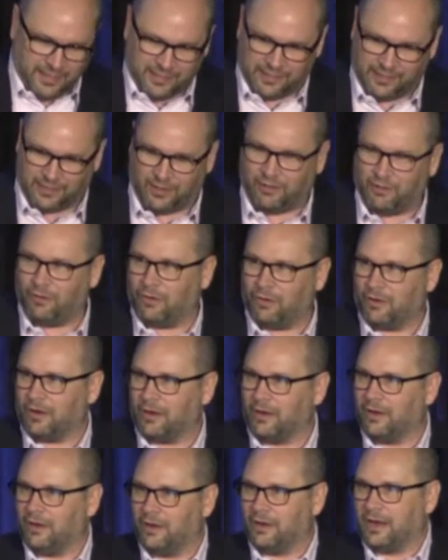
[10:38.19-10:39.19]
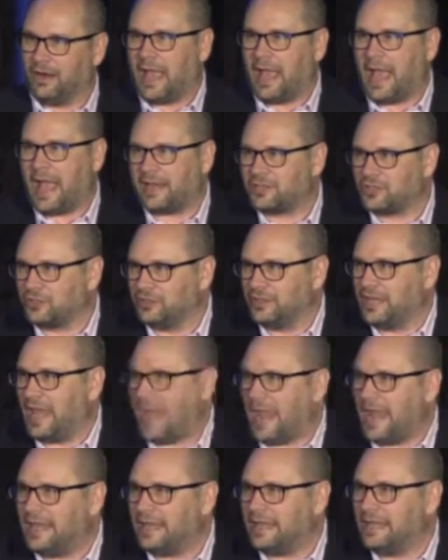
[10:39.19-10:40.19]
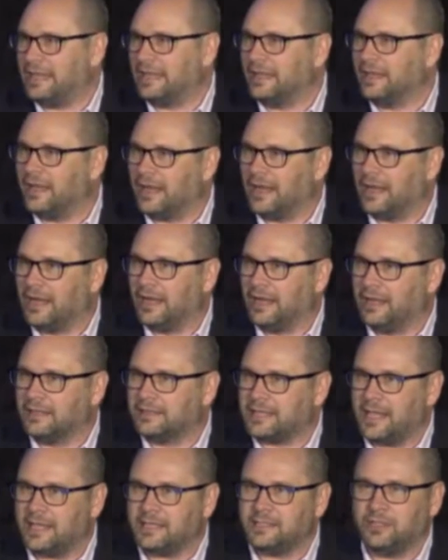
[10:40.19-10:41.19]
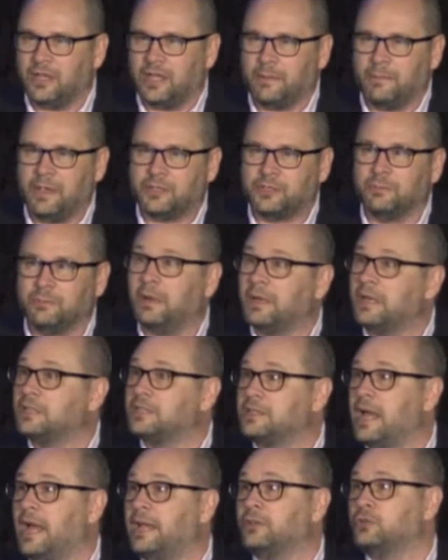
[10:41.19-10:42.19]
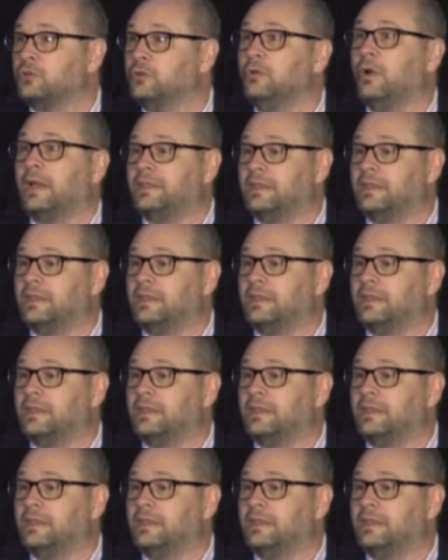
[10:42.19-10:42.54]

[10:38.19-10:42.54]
you know, or actually hating test automation, but it's not true.